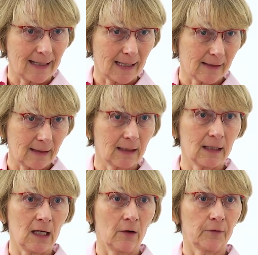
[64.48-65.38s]
the
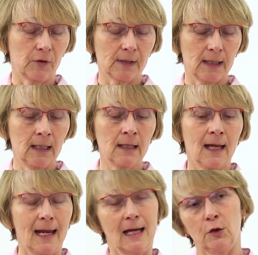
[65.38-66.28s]
acidity of the skin,
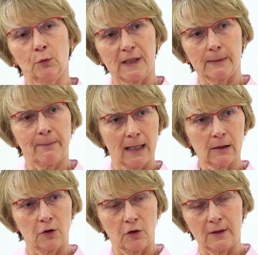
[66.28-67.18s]
and you
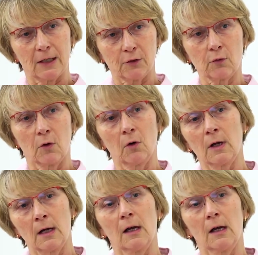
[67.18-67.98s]
respect the natural